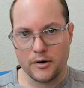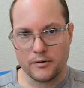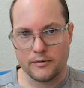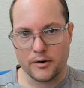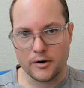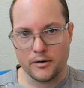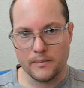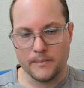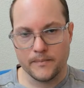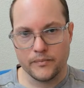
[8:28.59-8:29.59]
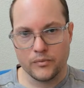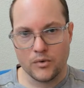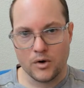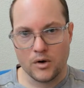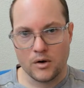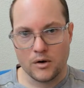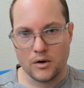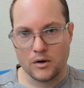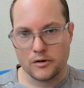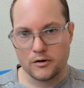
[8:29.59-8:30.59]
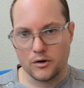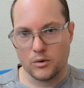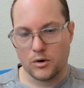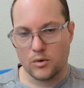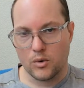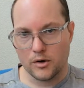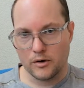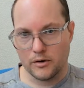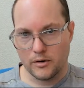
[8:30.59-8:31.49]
file at the lower quality.